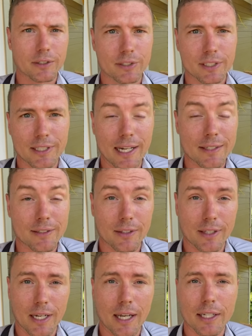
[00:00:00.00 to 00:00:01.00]
is designed so
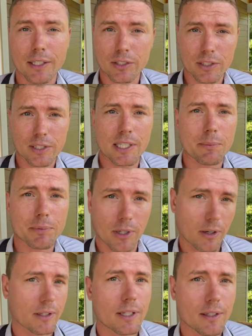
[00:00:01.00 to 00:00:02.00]
that I can just keep
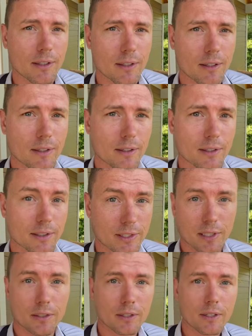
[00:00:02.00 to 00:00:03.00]
talking. Yeah, it's
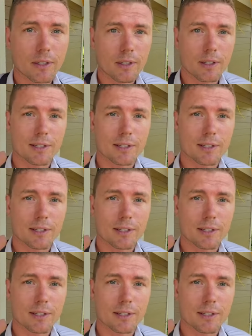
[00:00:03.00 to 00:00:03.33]
all for you.